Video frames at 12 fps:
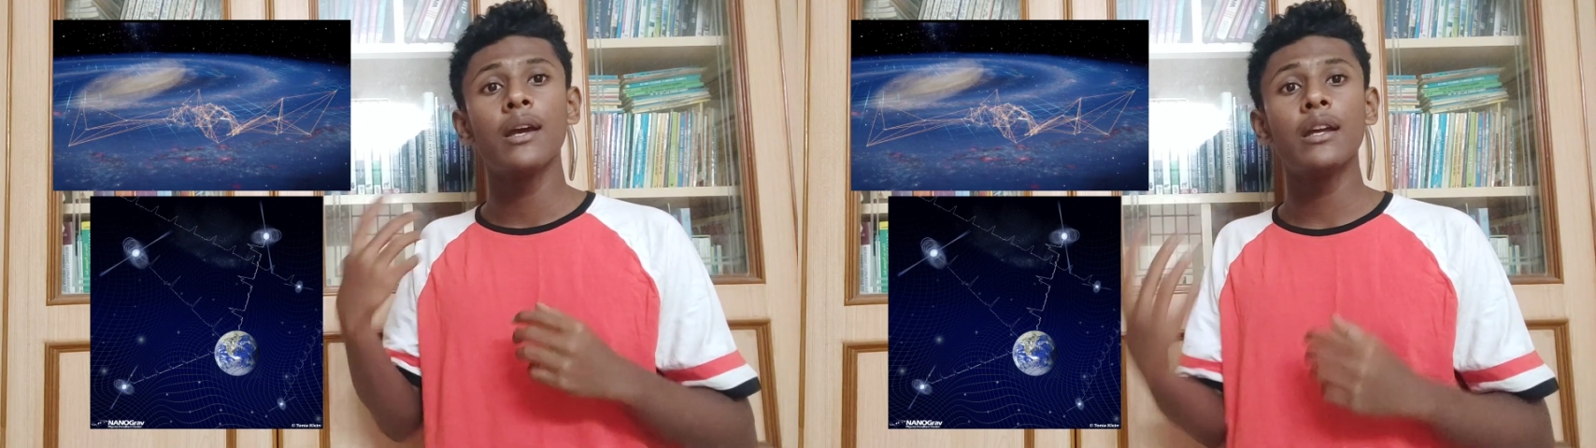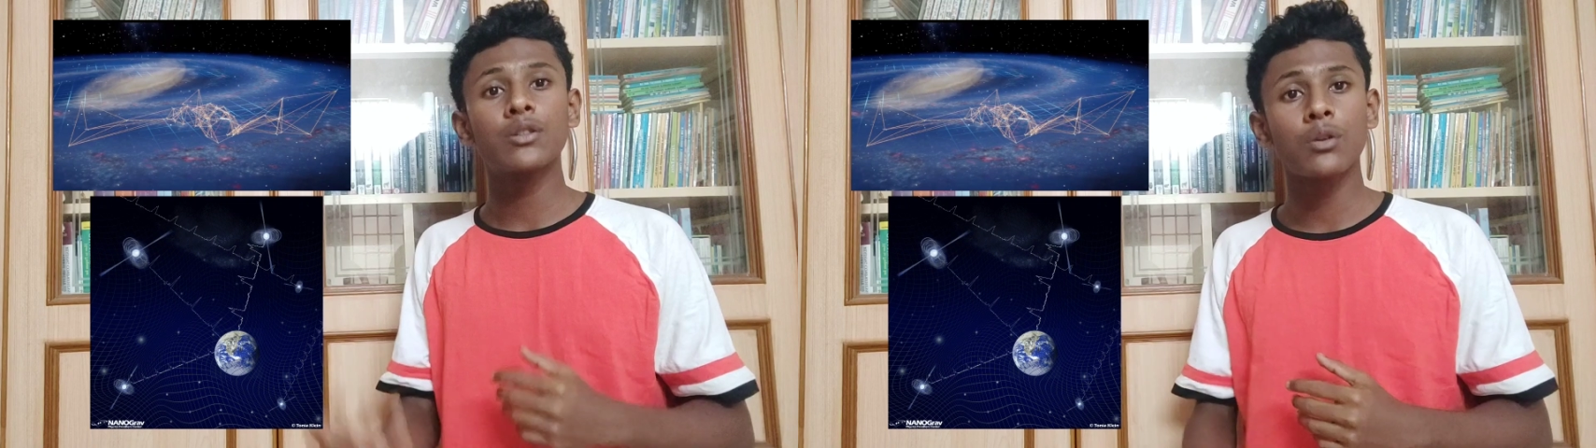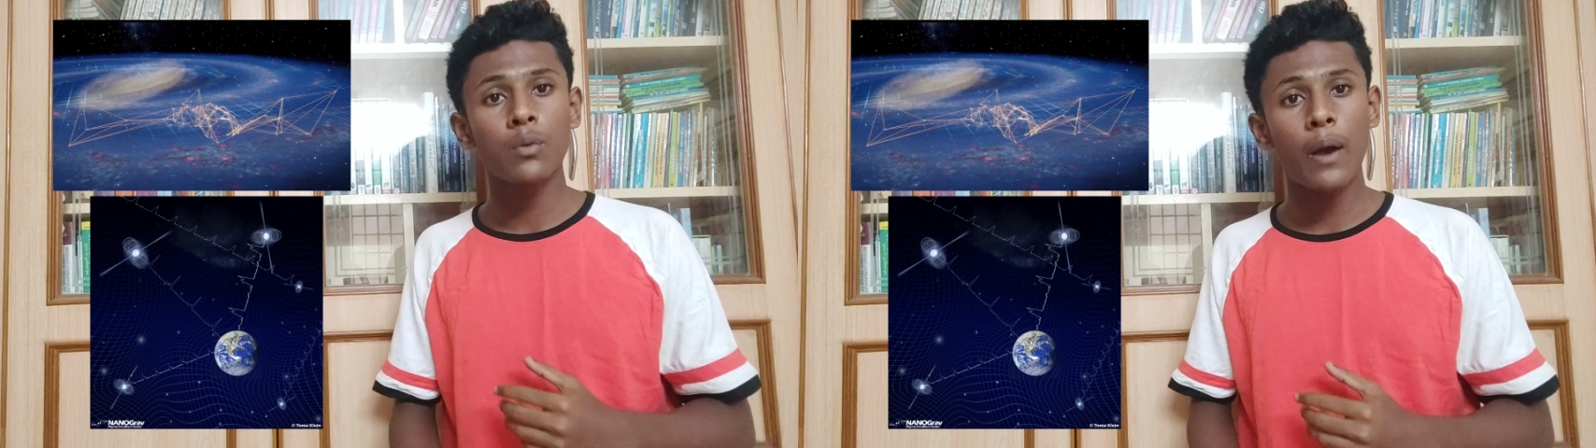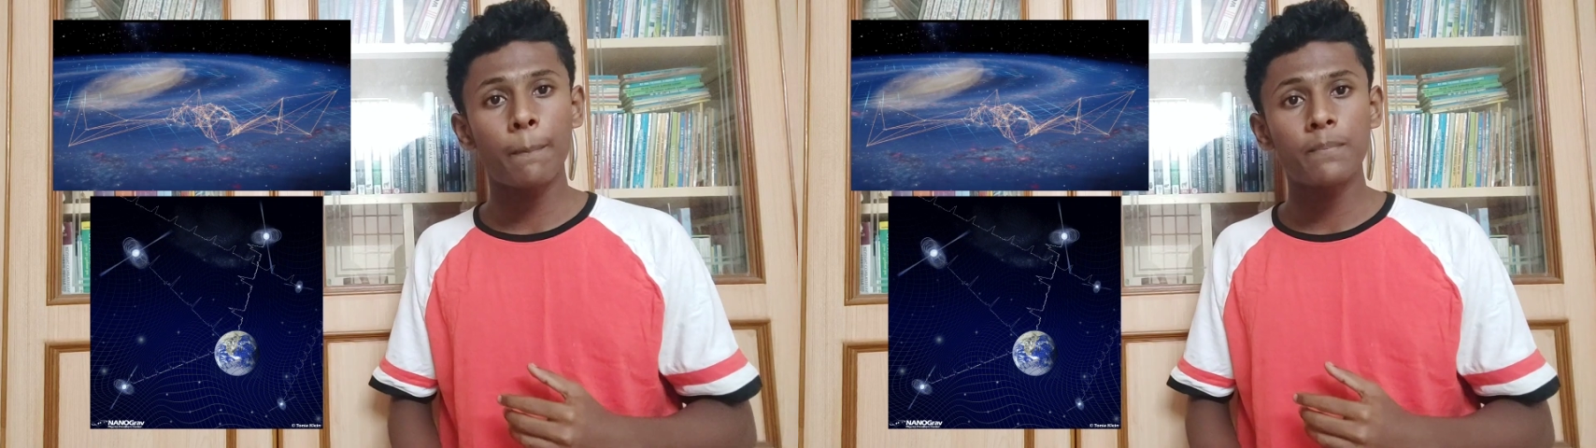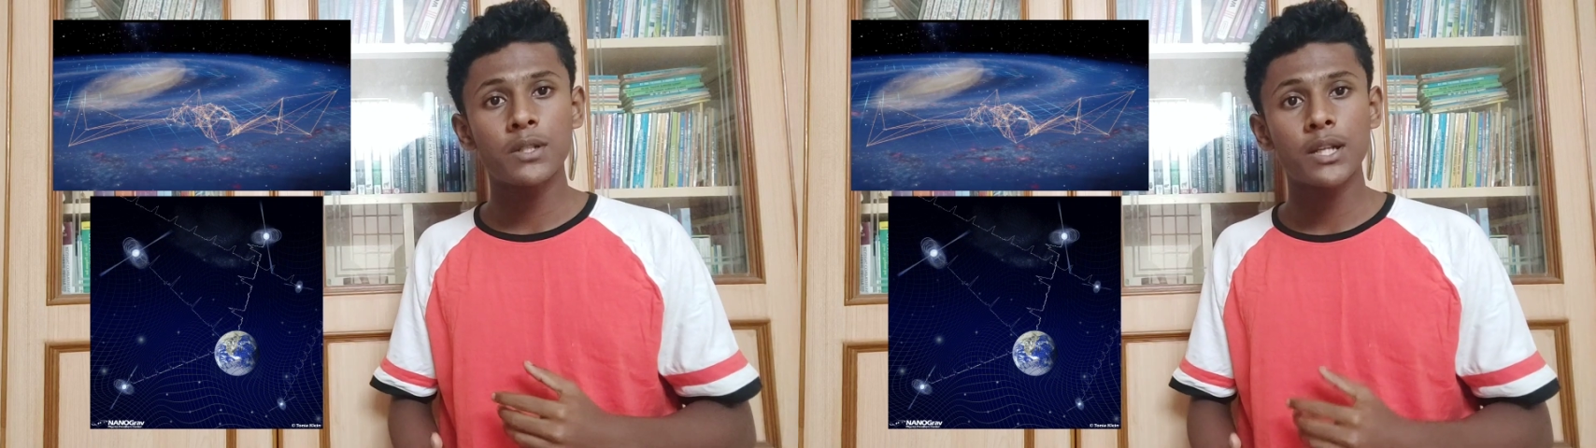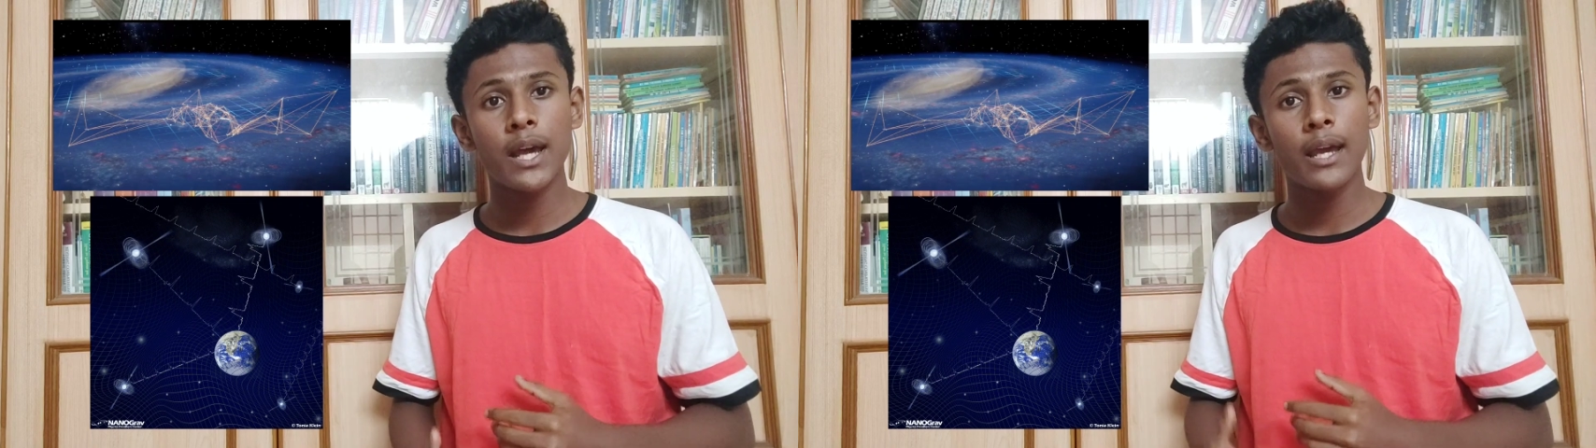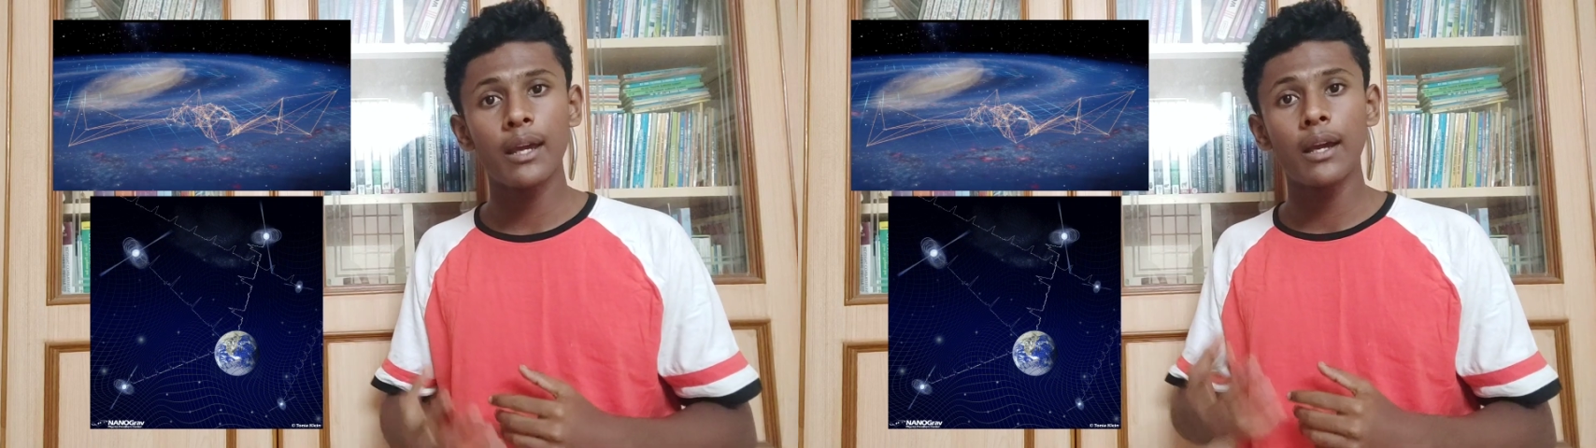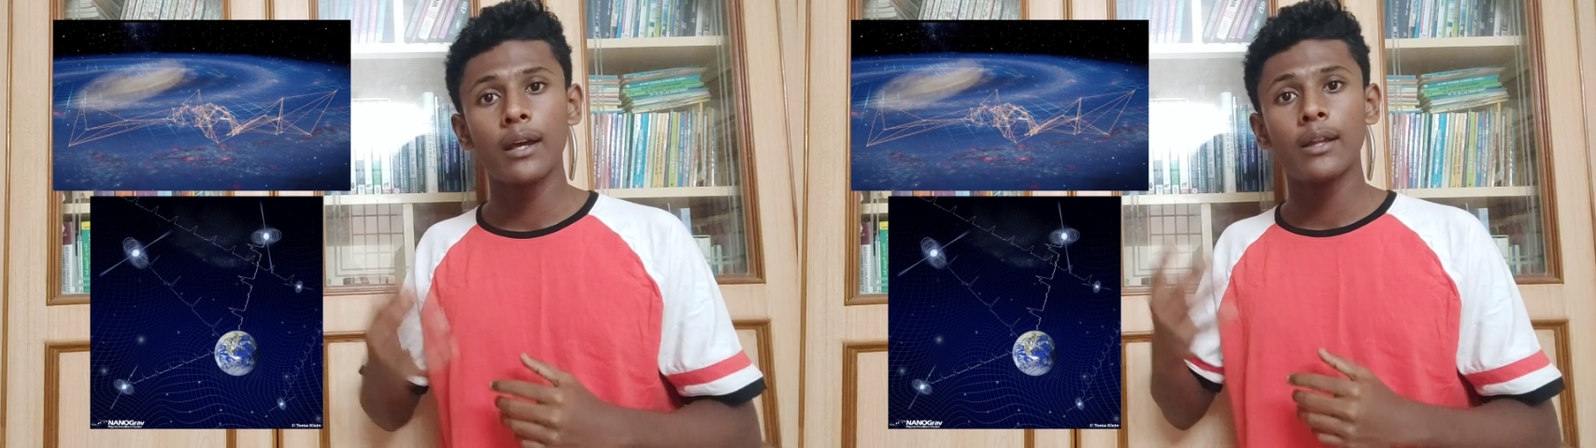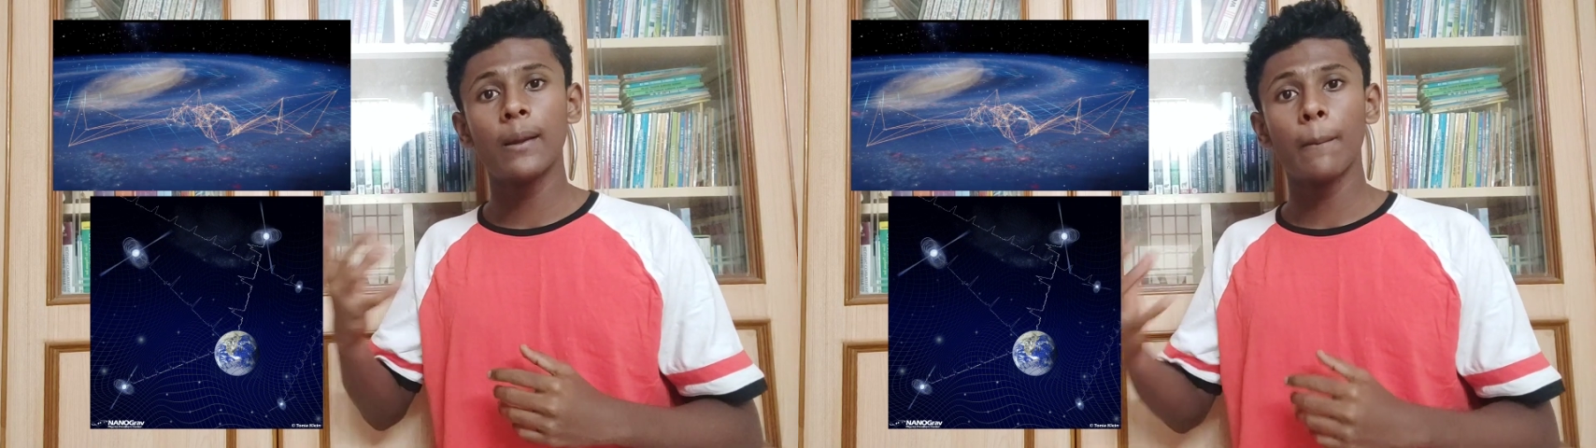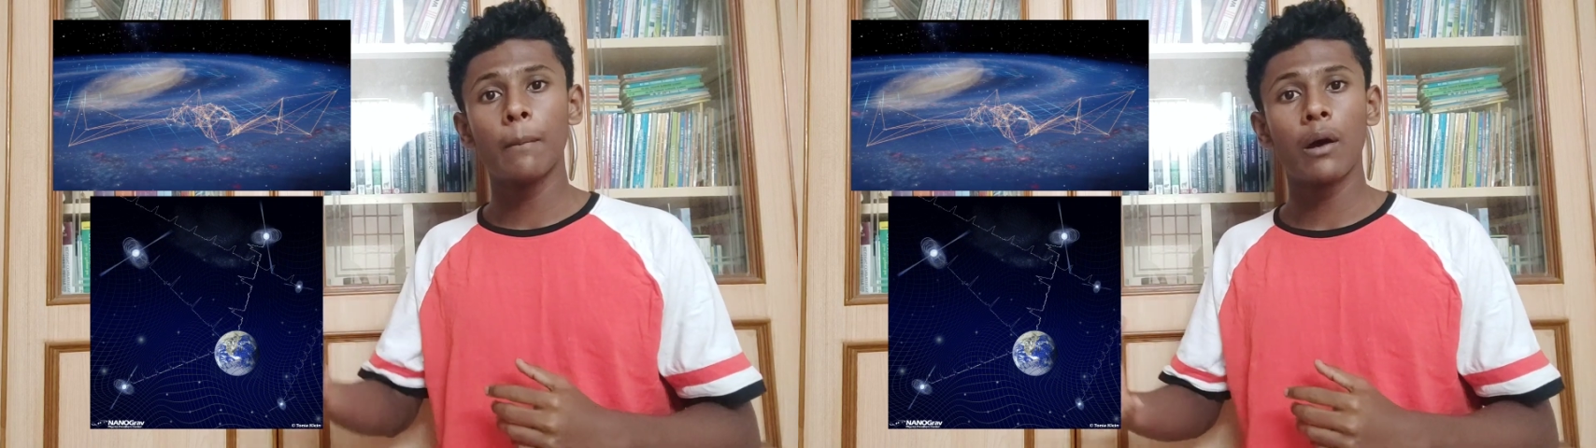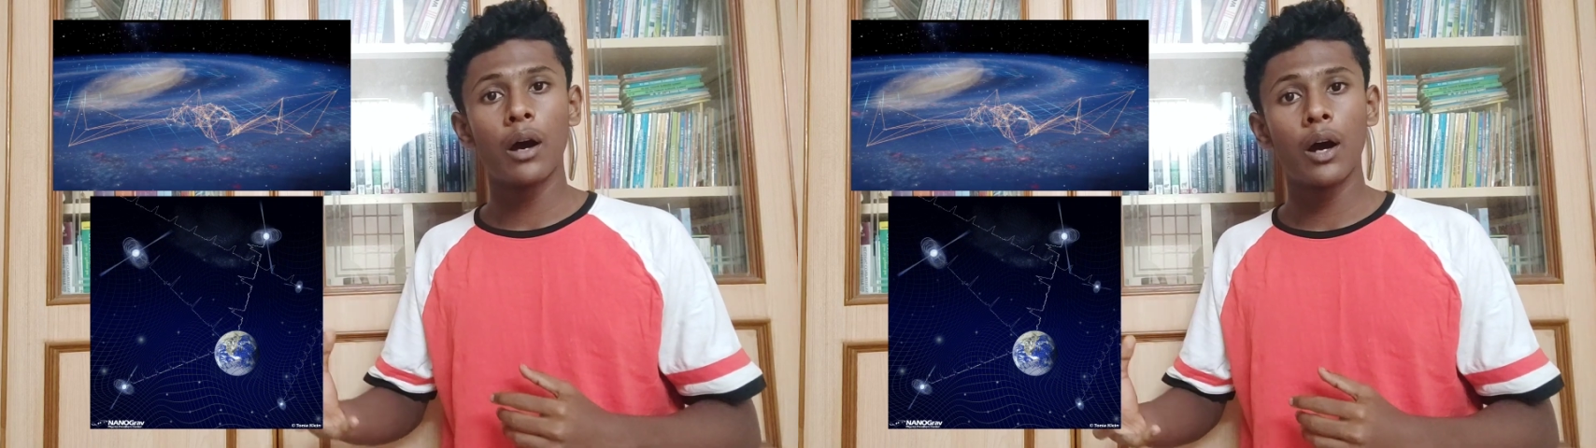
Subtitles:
interrupting the